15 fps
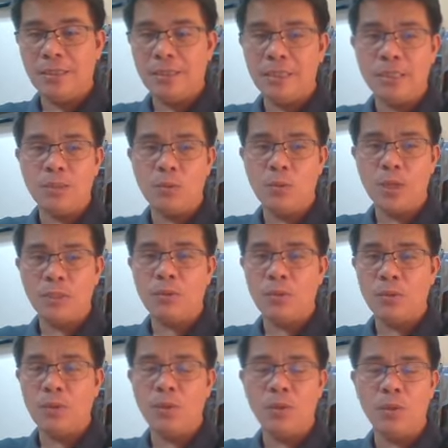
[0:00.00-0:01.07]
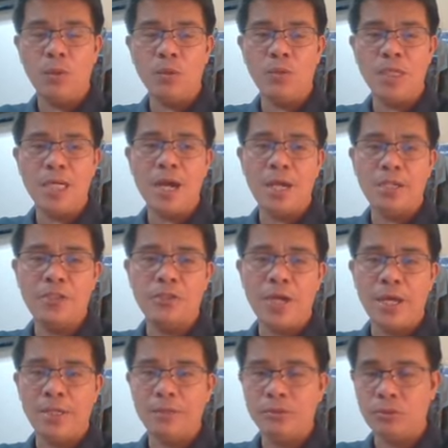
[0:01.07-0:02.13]
is what we are
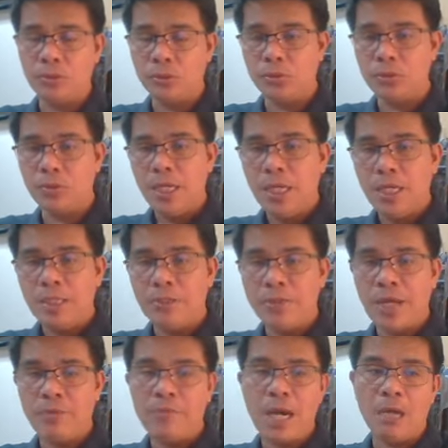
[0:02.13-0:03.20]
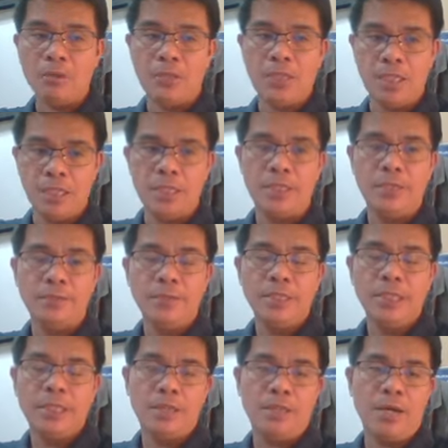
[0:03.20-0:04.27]
trying to drive out here.
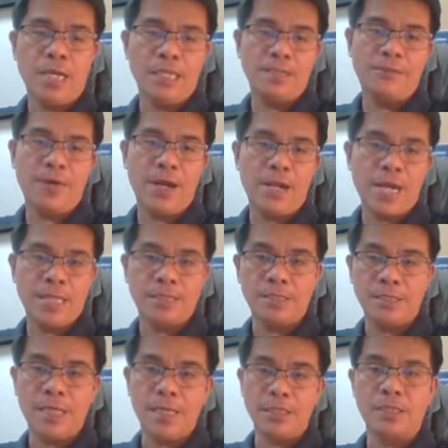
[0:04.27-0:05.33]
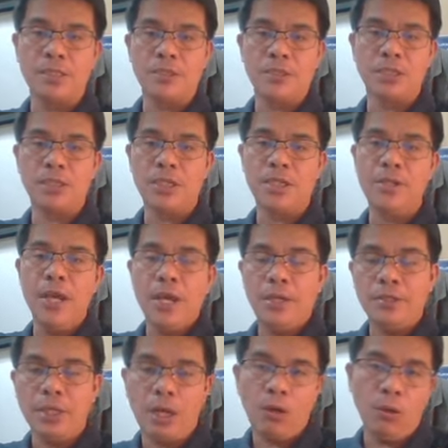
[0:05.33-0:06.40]
Now, as far as CI is concerned,
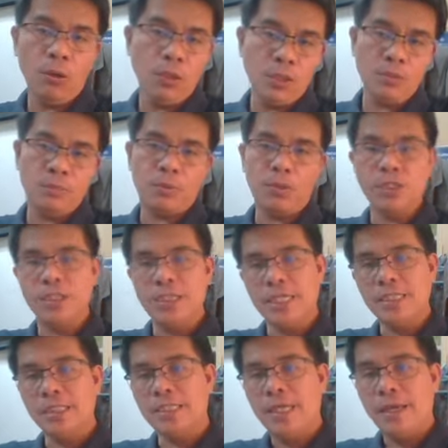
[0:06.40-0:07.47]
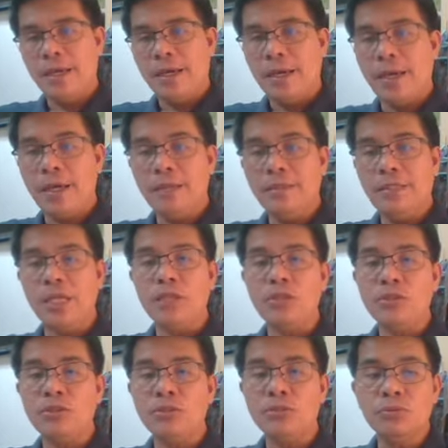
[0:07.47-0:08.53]
the old process and the
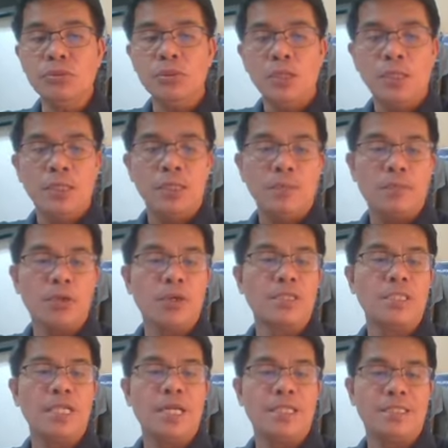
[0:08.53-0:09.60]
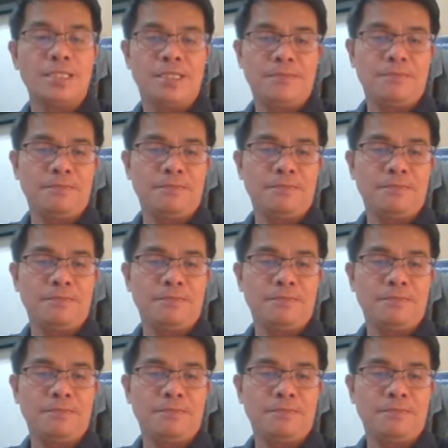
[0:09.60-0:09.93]
new process.